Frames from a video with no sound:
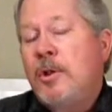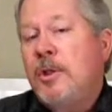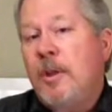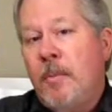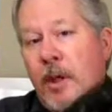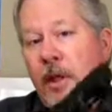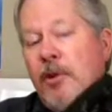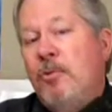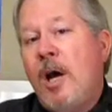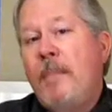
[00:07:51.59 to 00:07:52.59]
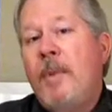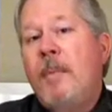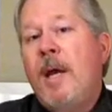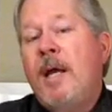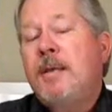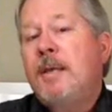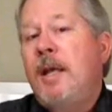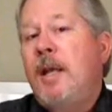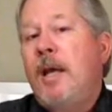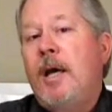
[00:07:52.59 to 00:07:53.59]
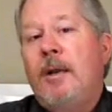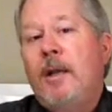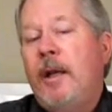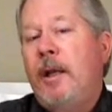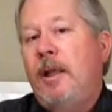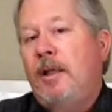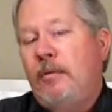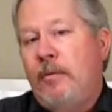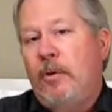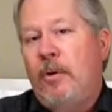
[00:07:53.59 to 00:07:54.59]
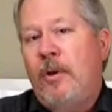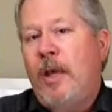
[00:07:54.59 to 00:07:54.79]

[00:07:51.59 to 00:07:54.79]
you're simply going to drop the magazine out, let it hit the floor.